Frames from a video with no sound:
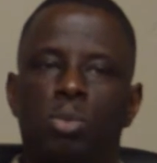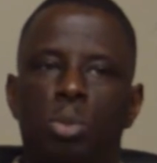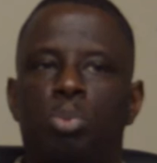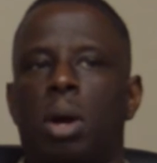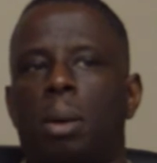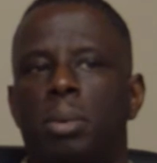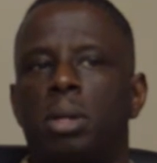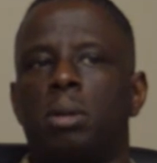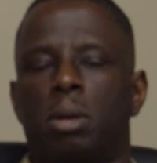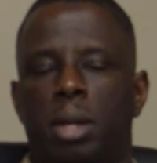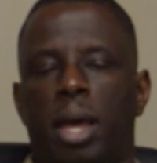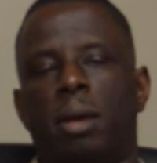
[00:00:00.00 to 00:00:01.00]
we probably are
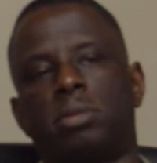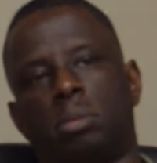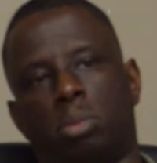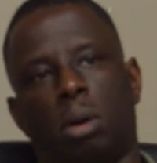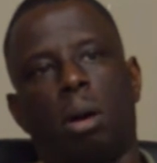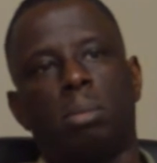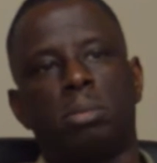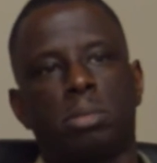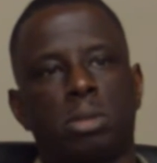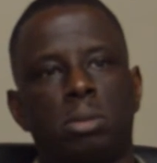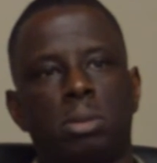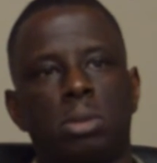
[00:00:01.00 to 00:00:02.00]
going to have some problems.